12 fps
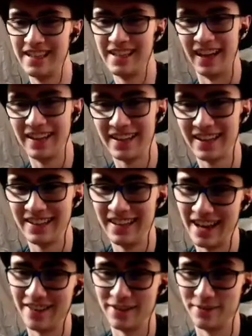
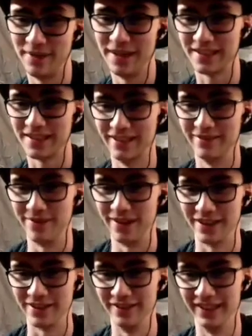Now it's basically
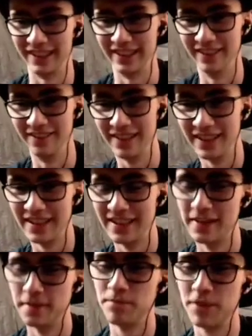impossible to kill him.
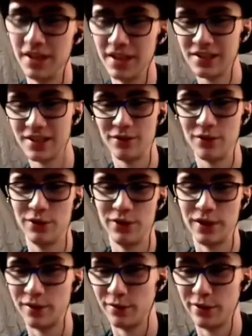Unless I rolled
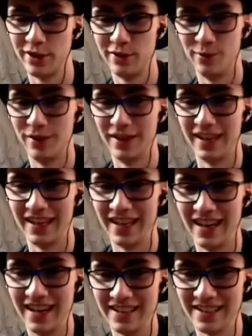a 3 on the 1, I
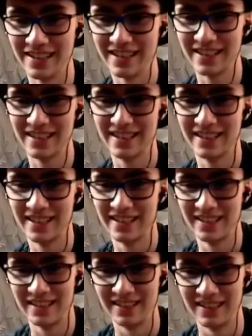guess.
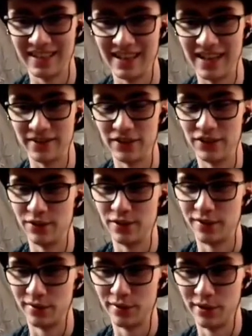I'd have to do a
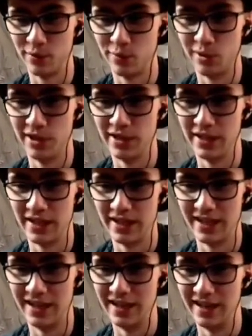3 on the
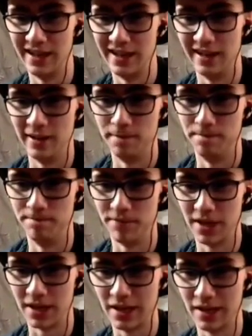1
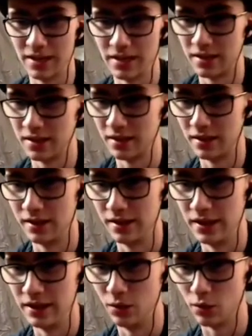against
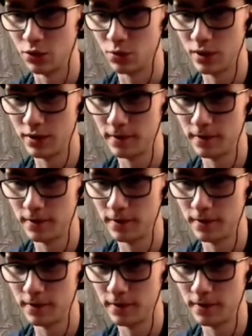the orange one.